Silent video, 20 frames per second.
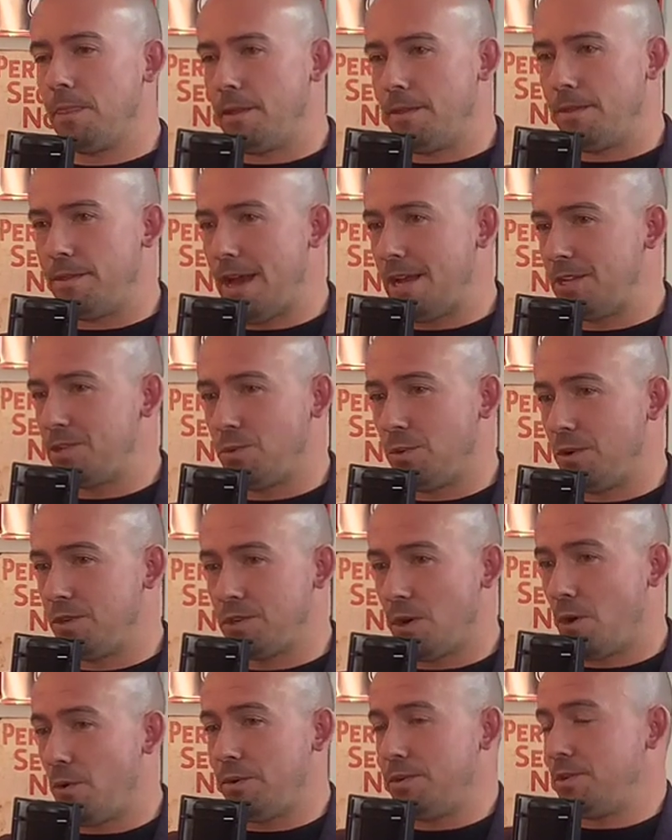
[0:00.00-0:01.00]
That's what's
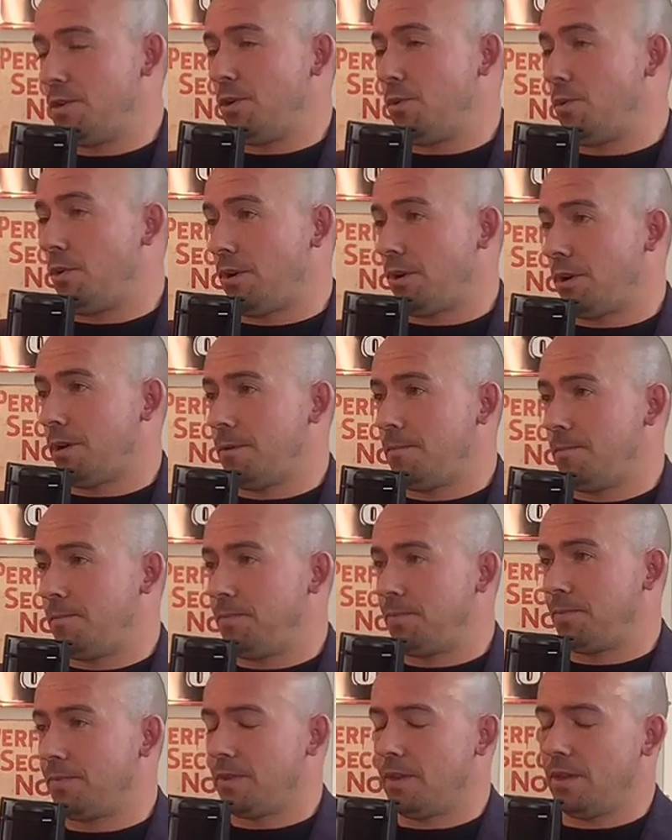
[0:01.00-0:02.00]
always going to work.
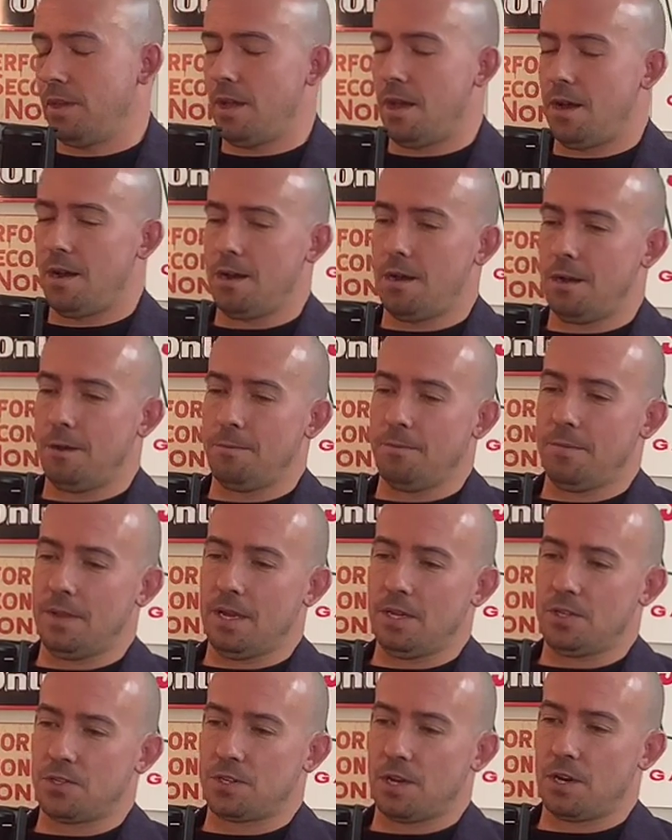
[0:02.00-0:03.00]

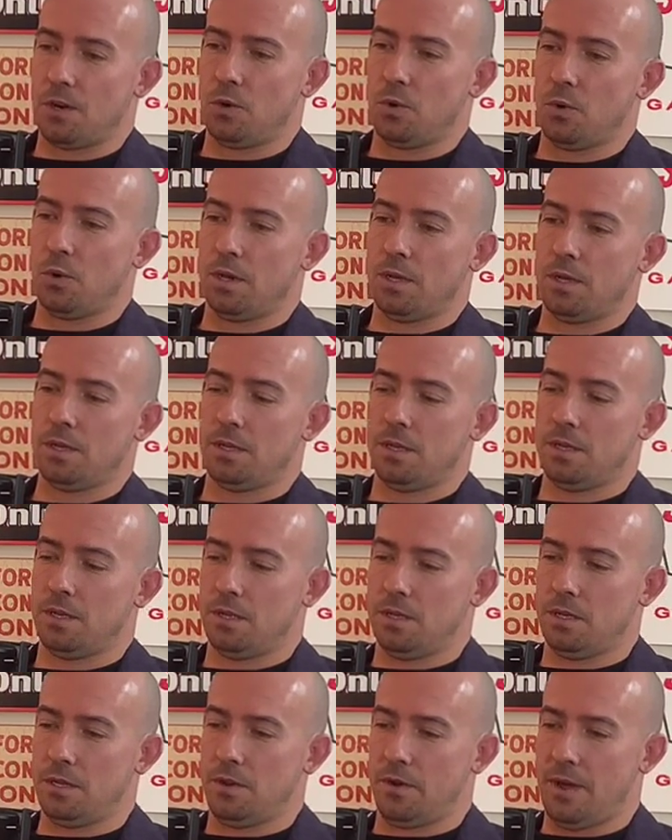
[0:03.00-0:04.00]
And so,
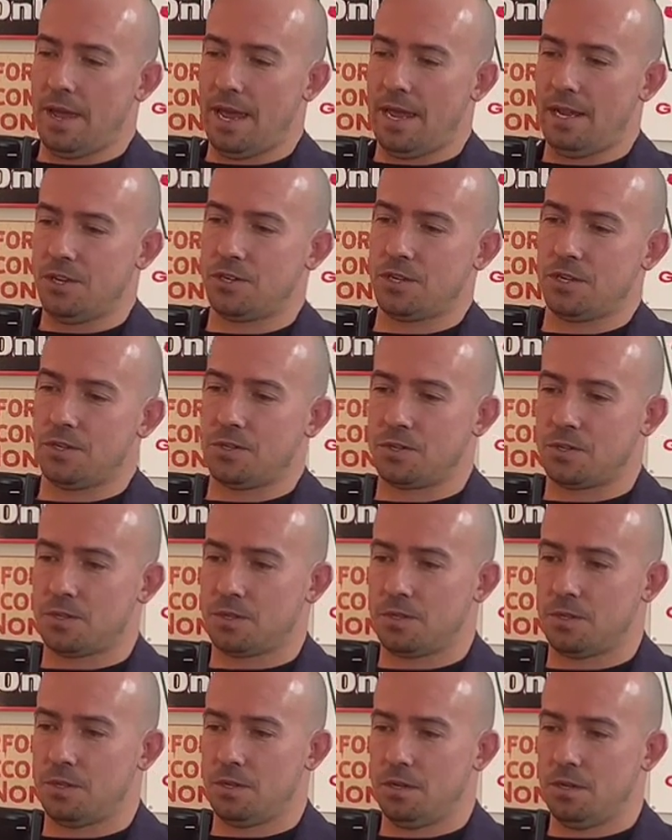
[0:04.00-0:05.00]
you know,
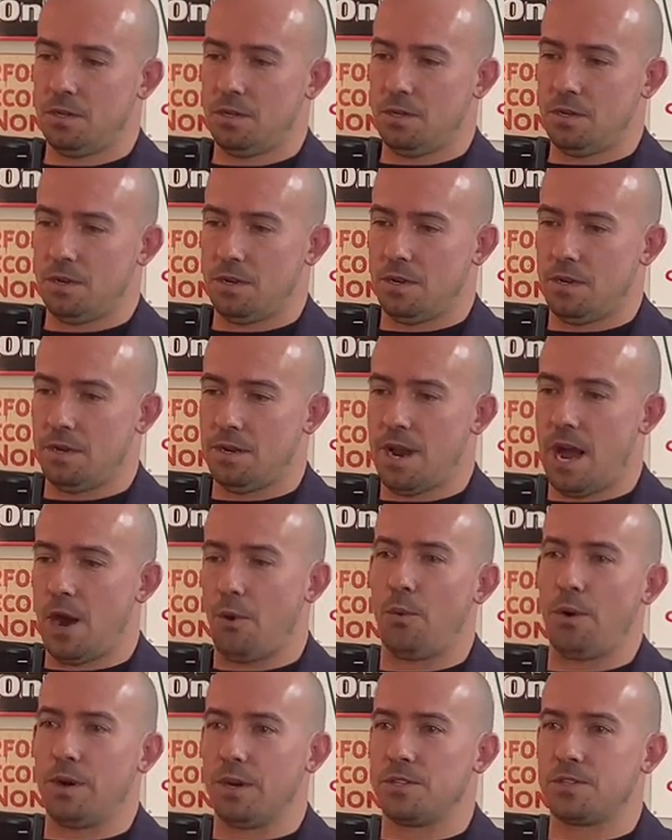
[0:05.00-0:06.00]
agents not
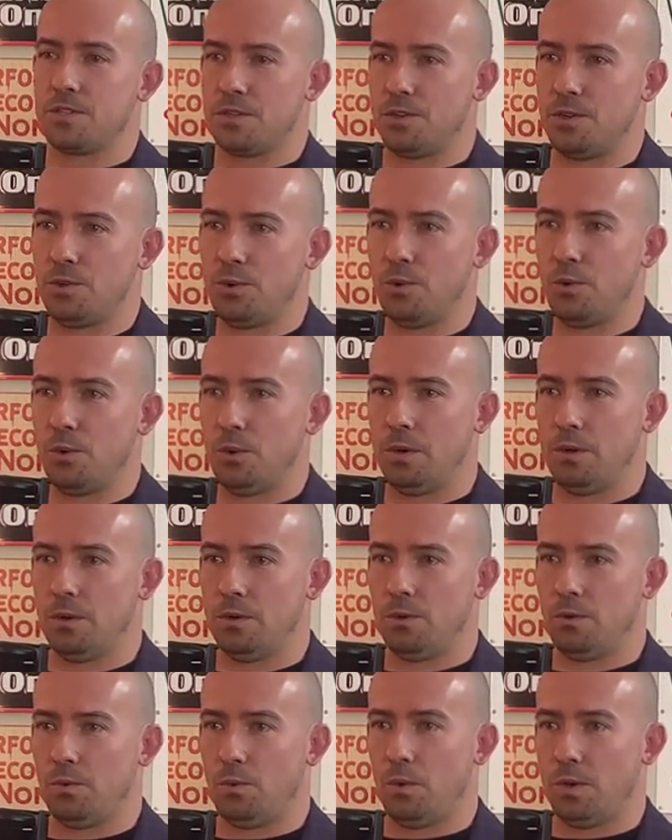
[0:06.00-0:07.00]
wanting to do
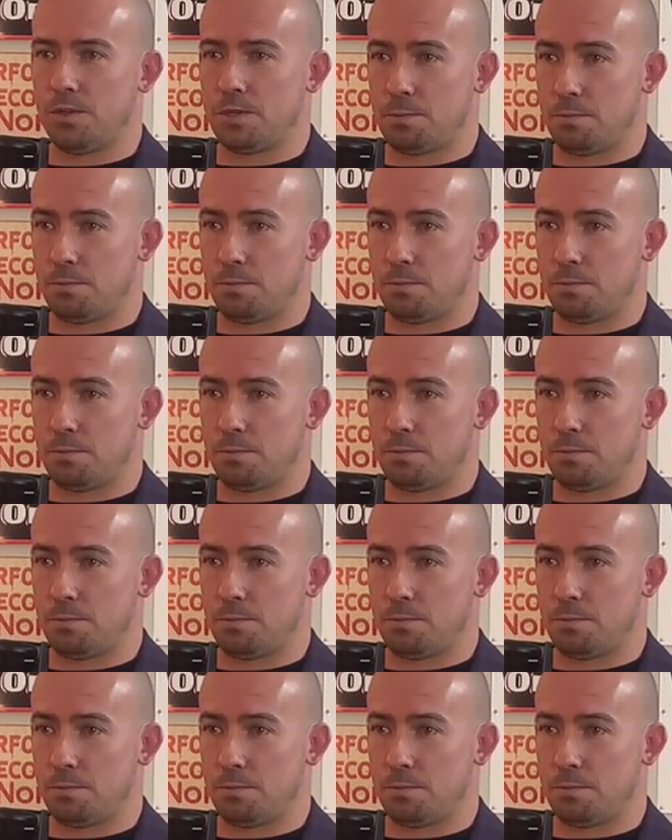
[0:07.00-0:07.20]
what's